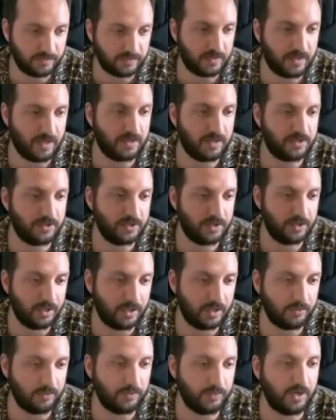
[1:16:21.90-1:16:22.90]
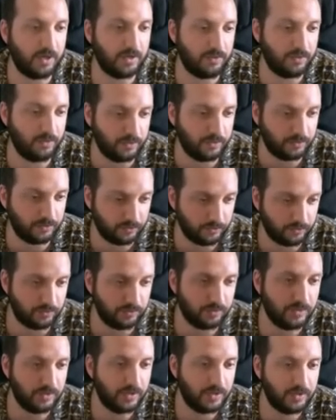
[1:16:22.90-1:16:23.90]
transaction, and we are going
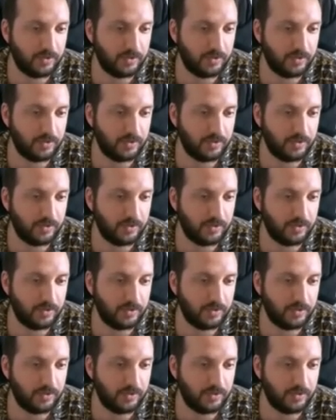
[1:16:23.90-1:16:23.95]
to